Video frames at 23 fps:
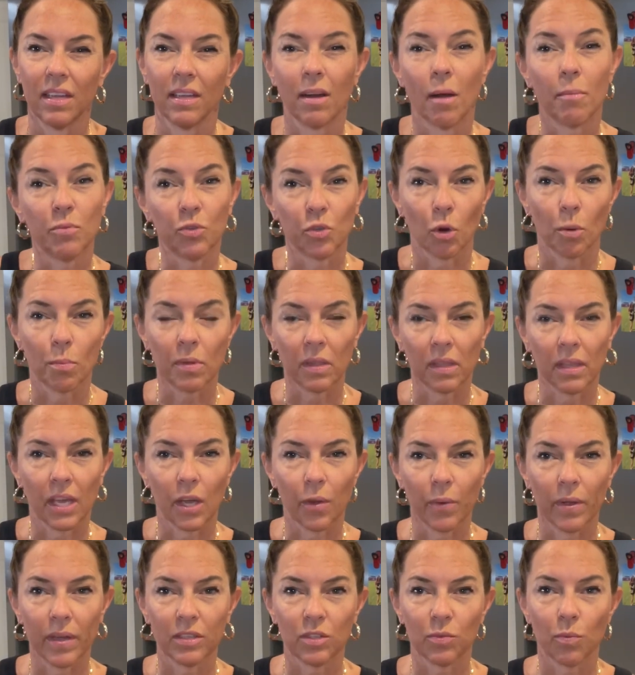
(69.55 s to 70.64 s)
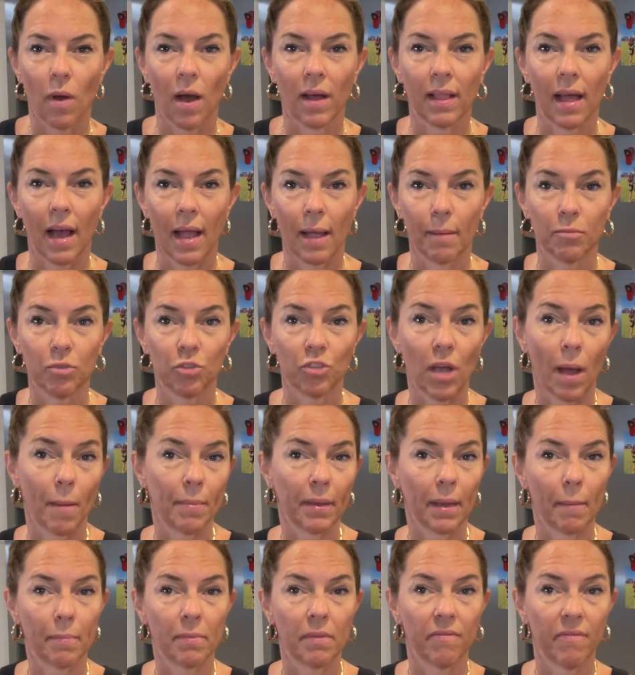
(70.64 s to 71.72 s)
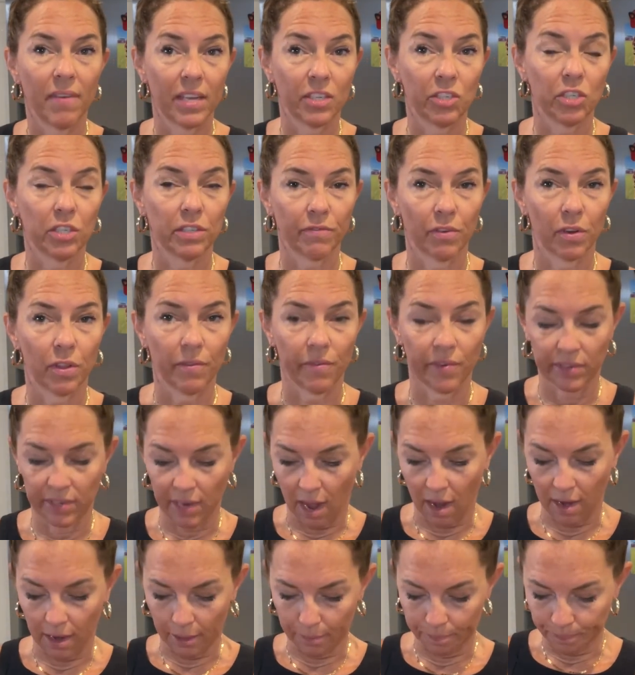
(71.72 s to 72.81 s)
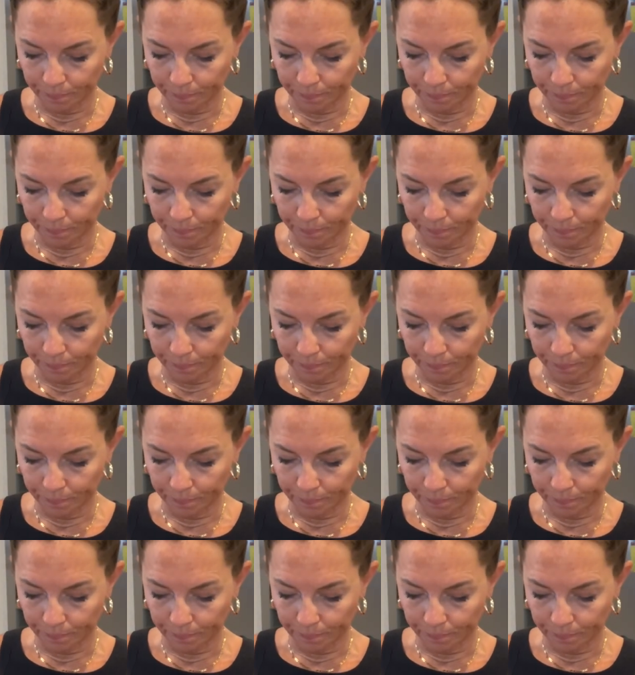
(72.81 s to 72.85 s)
absorb the liquids while I'm chopping up the veggies for the frittata.